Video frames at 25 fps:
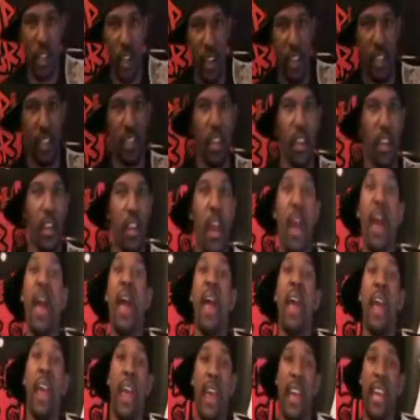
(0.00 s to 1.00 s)
next thing.
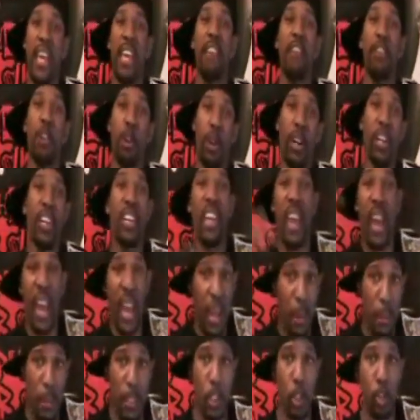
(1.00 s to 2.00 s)
And even though the
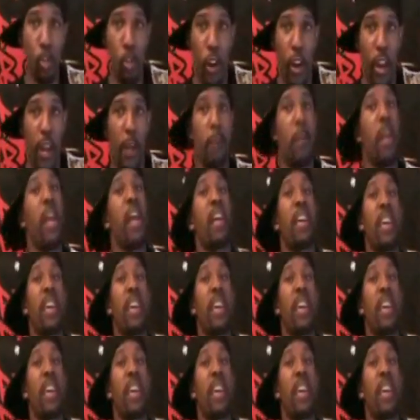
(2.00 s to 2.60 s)
game is great, it